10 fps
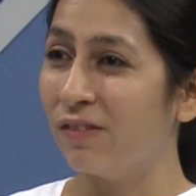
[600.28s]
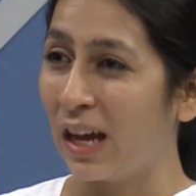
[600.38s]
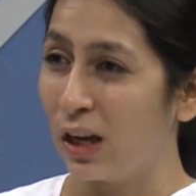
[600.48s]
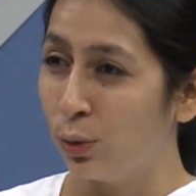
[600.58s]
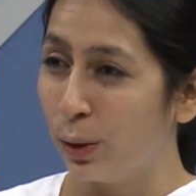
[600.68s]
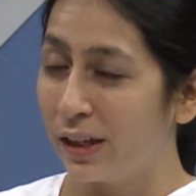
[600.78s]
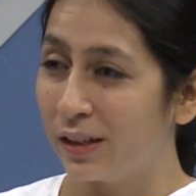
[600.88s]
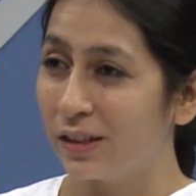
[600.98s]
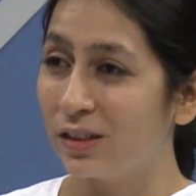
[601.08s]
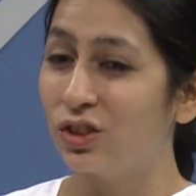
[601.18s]

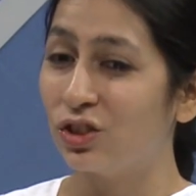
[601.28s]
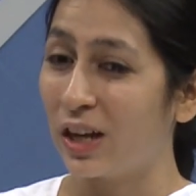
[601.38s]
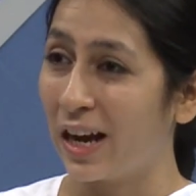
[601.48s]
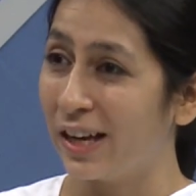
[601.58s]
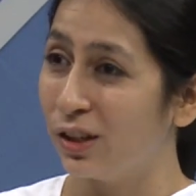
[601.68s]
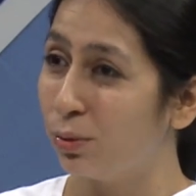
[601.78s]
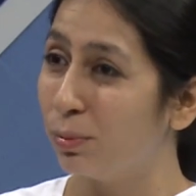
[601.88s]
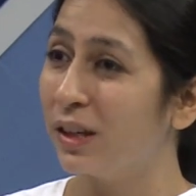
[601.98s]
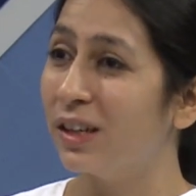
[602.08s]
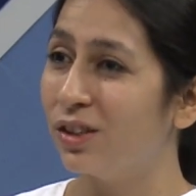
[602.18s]
evaluate it, try to
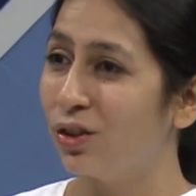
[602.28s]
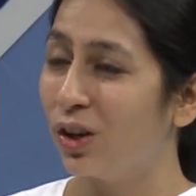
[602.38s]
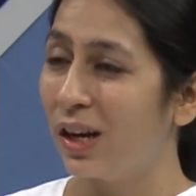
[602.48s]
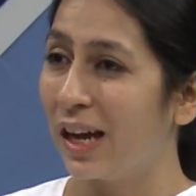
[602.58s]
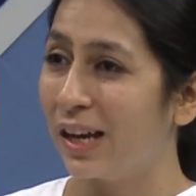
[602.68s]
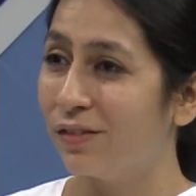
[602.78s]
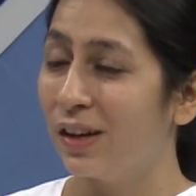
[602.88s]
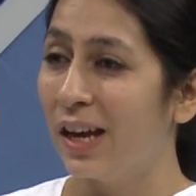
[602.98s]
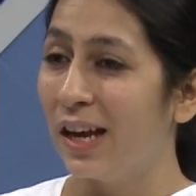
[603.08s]
bring it in your life.